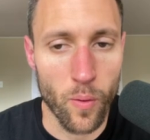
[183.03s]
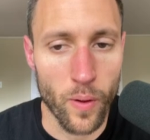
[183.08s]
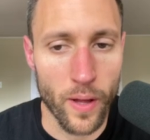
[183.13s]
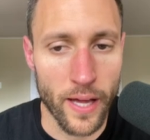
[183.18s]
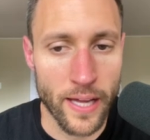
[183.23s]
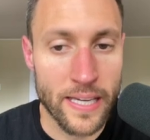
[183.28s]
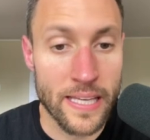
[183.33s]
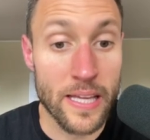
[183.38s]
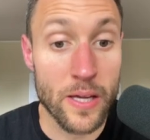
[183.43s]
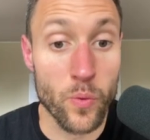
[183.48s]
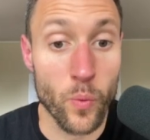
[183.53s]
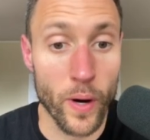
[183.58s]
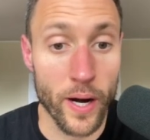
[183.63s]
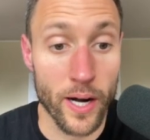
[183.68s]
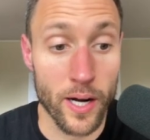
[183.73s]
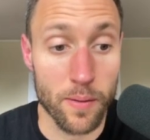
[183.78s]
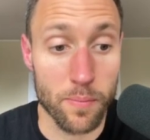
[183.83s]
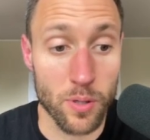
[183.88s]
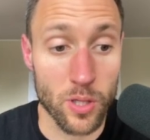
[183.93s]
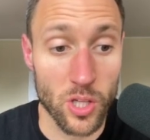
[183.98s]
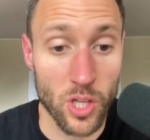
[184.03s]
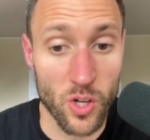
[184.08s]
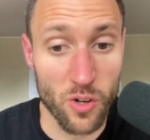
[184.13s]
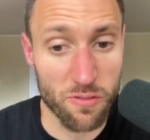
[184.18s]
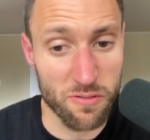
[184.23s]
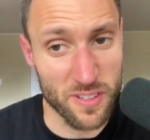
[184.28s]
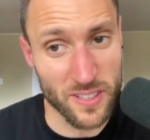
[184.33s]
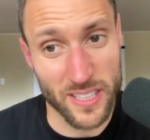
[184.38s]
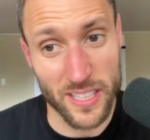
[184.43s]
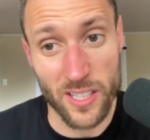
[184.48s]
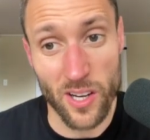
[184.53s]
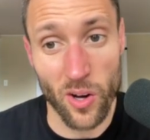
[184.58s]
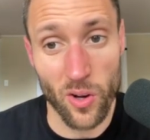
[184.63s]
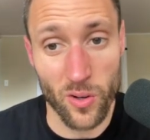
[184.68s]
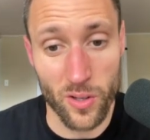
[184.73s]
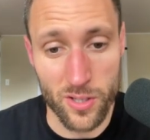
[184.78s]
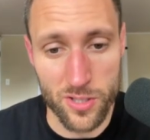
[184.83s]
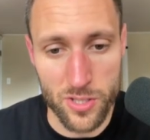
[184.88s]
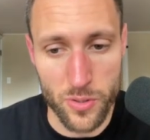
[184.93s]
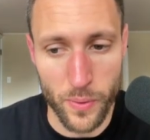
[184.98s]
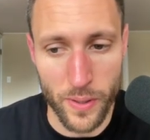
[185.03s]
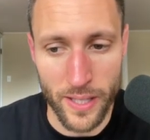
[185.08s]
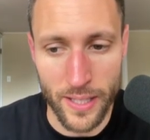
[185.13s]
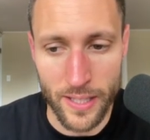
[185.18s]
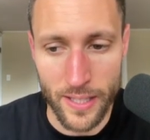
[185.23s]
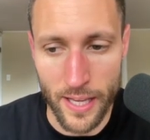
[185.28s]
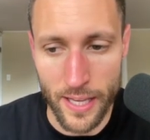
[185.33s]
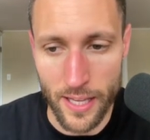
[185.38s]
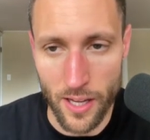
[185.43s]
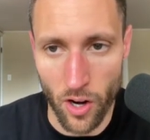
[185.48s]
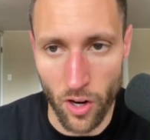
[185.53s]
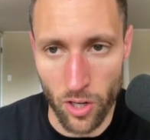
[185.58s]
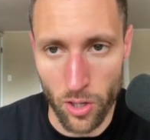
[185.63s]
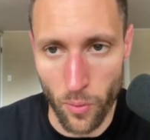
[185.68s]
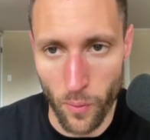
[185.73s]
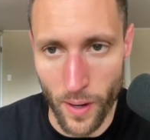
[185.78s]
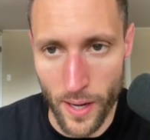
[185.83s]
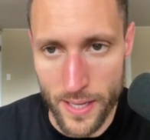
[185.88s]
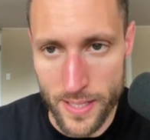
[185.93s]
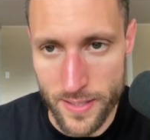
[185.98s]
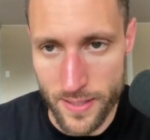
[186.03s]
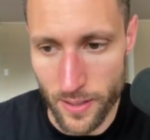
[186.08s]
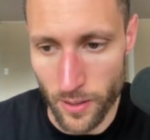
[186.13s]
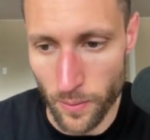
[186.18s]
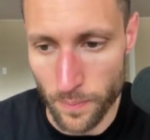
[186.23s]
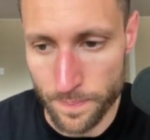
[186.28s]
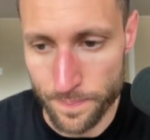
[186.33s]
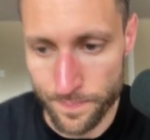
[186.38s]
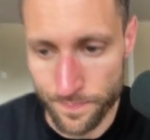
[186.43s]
anywhere below $50 so we can get ROI still.